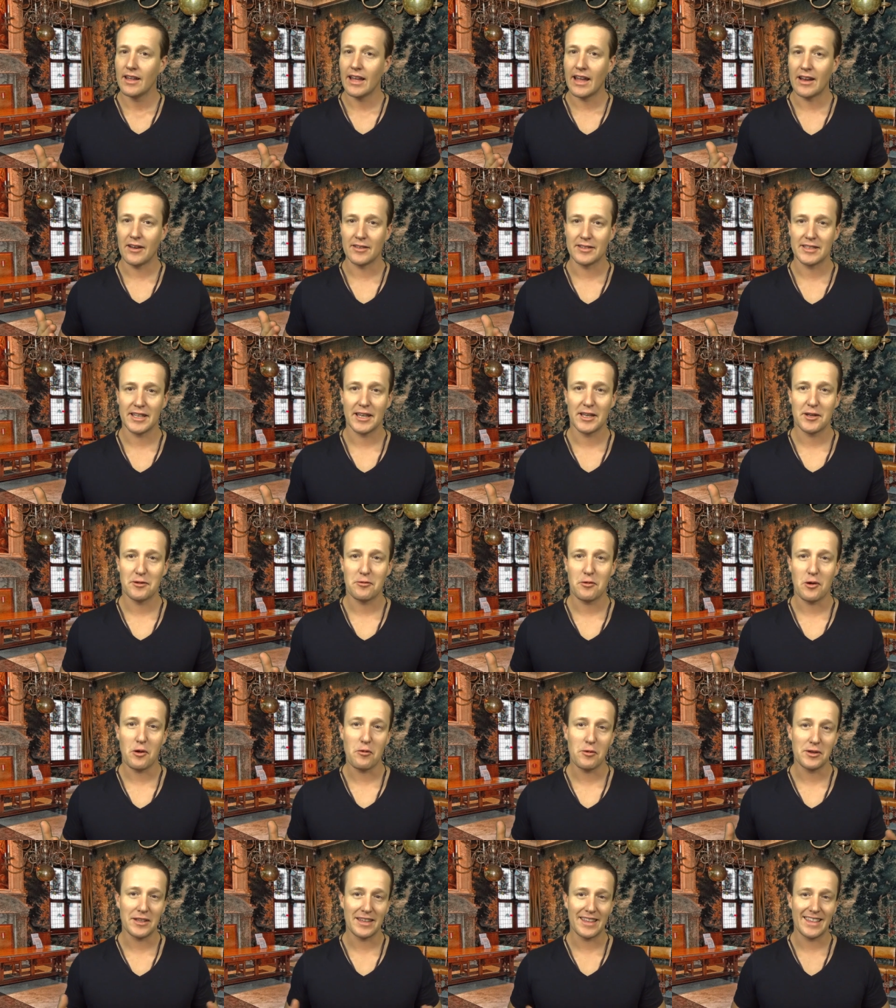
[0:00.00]
I tell you
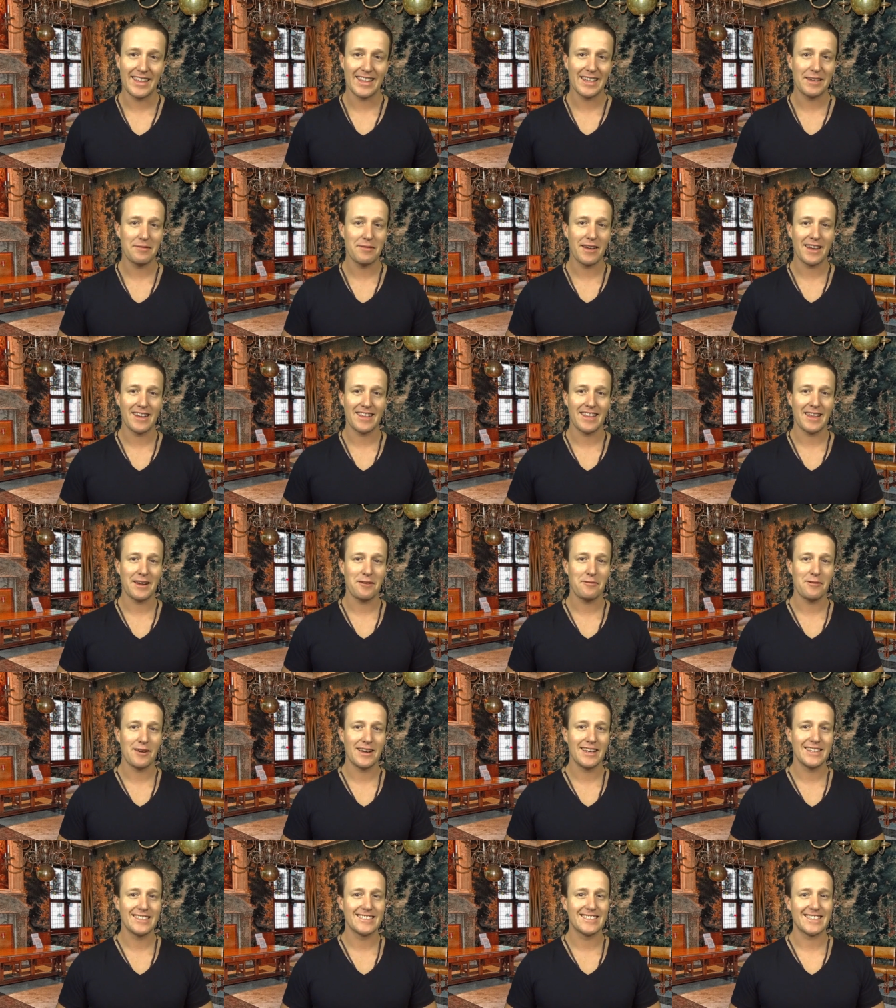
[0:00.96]
what, when you think about it that
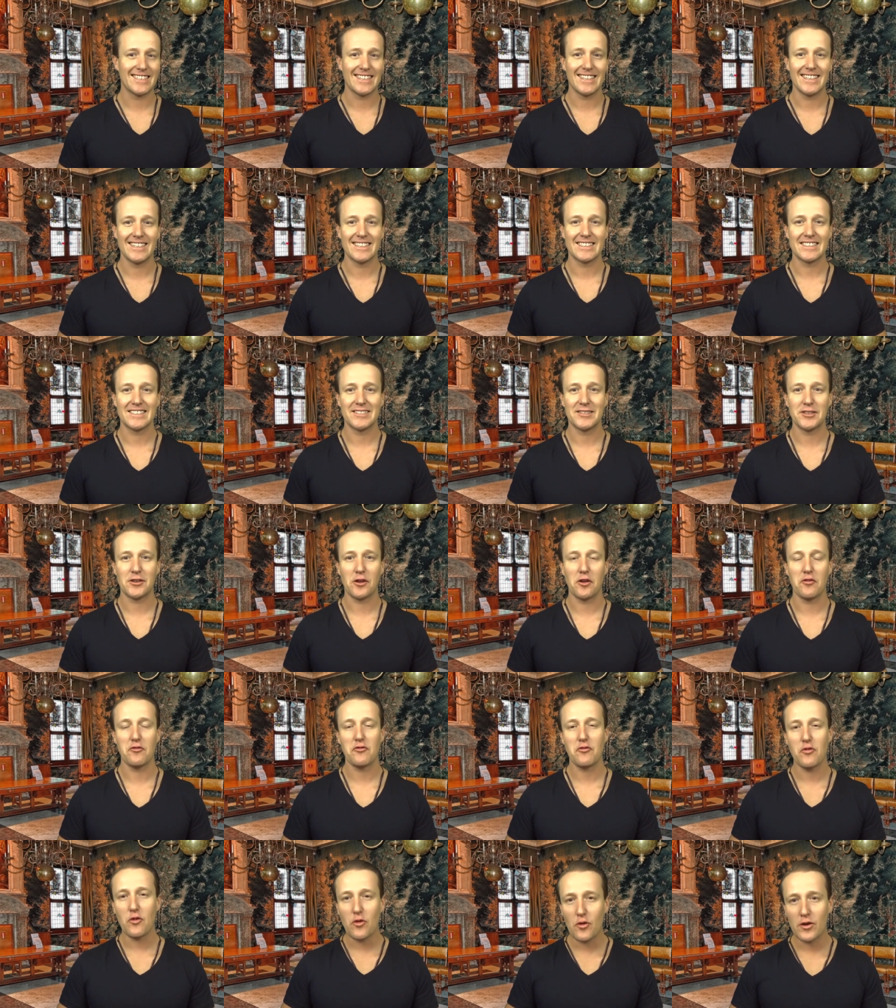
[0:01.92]
way, geez, you know,
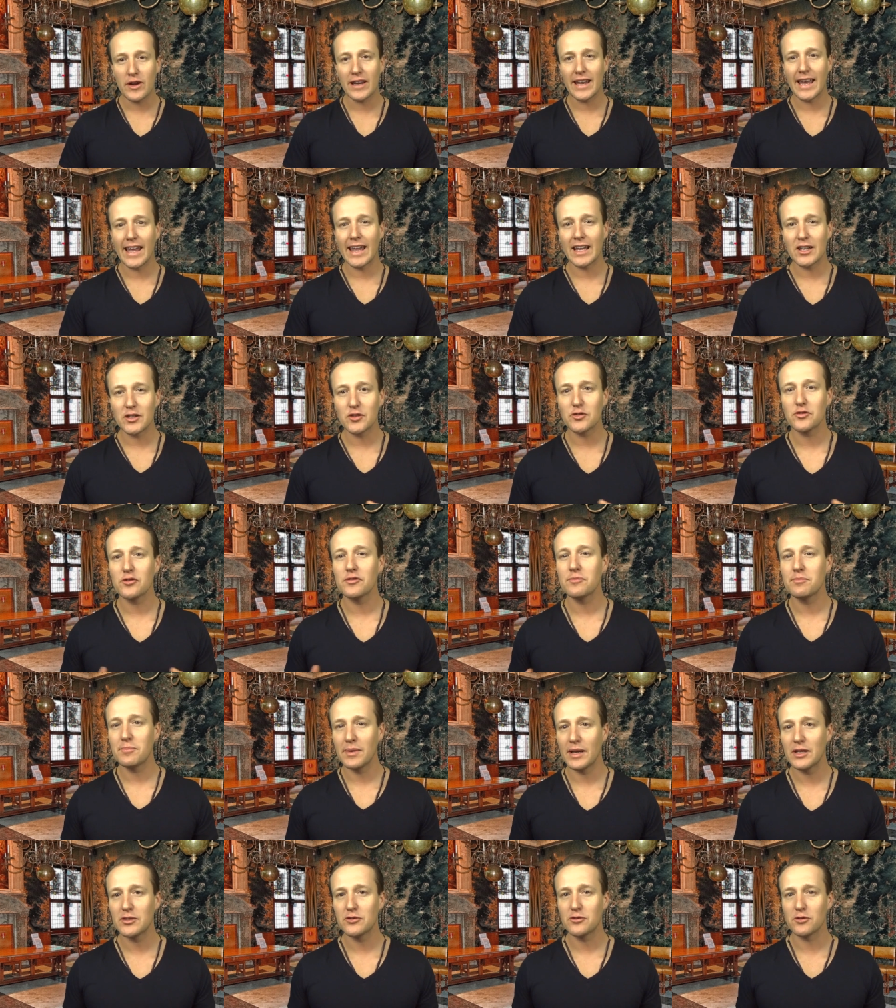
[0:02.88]
for an extra
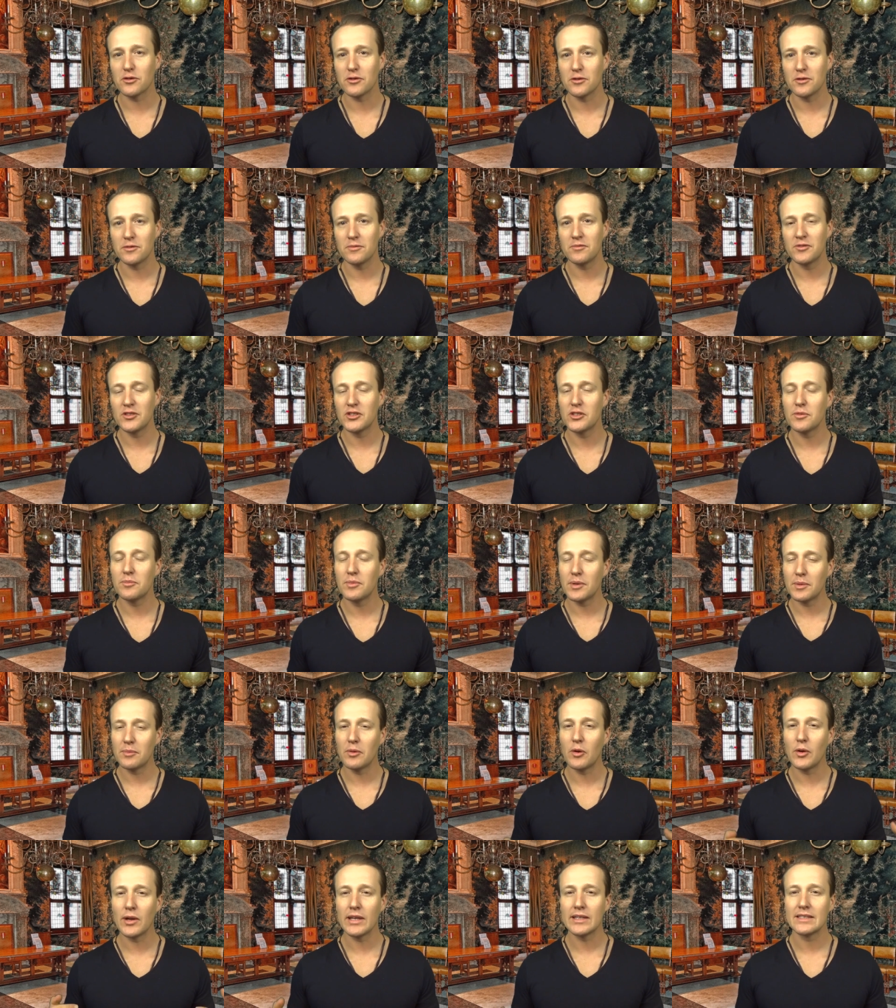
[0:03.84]
bedroom, would you be
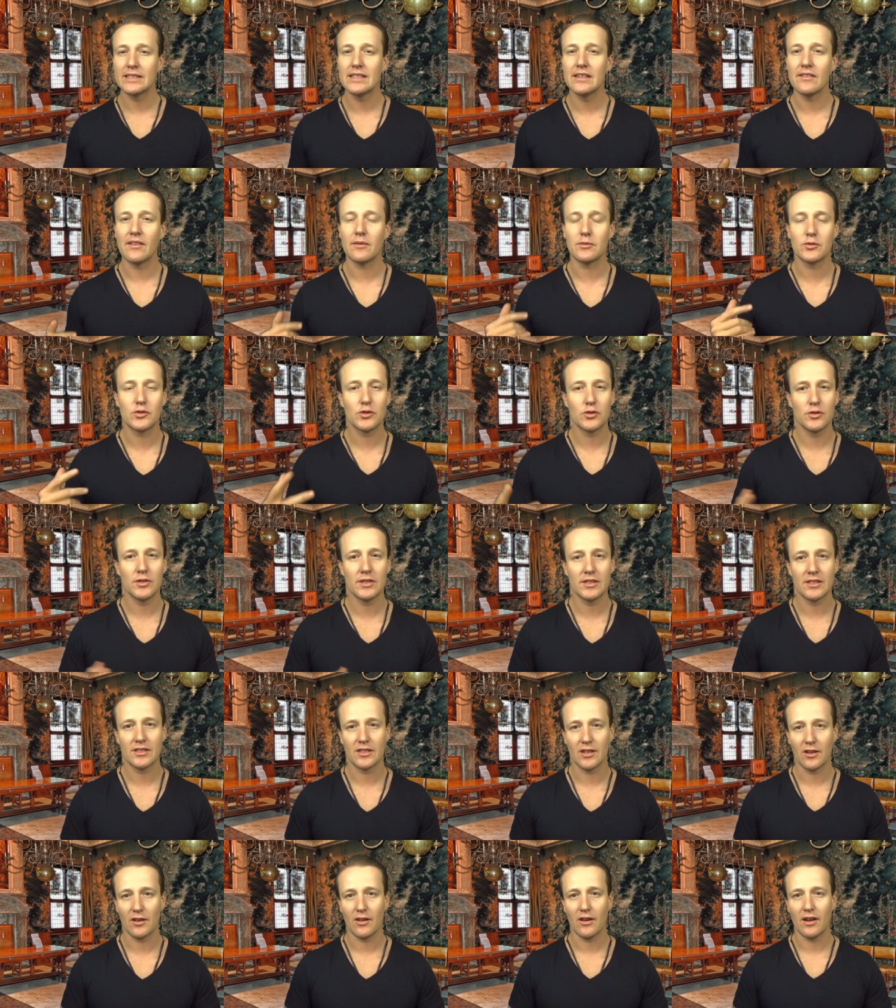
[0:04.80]
willing to give up two years
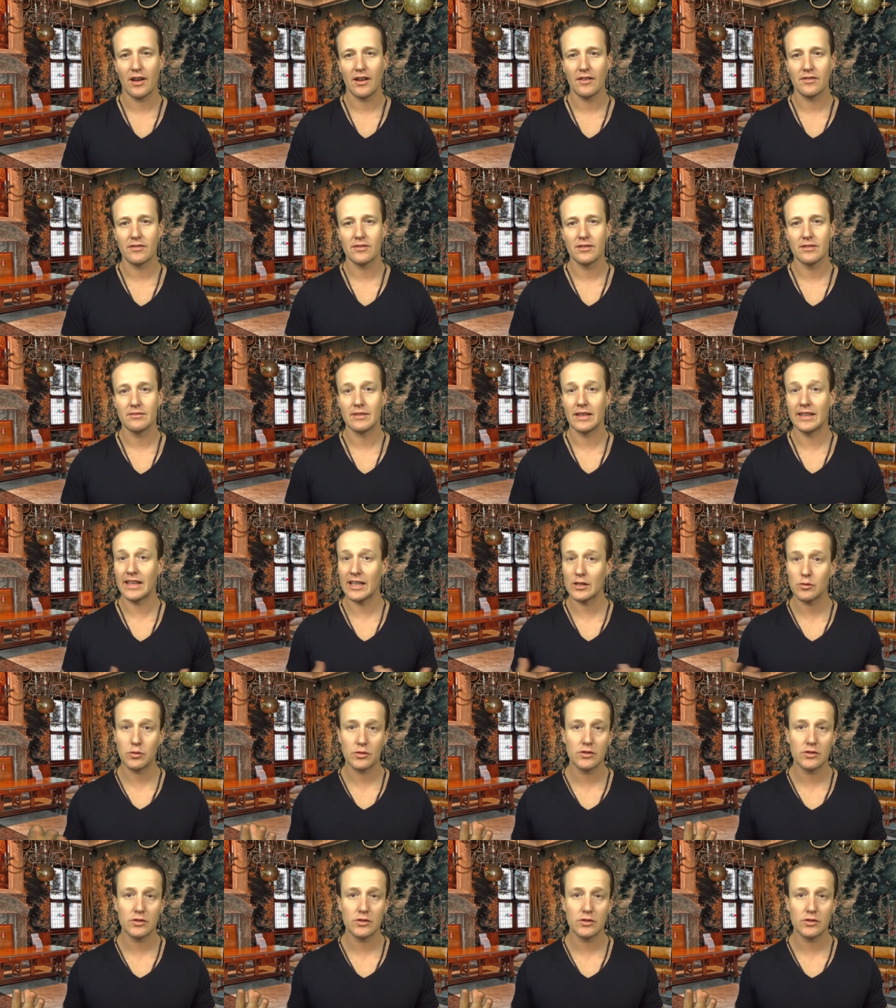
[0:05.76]
of your life? And that's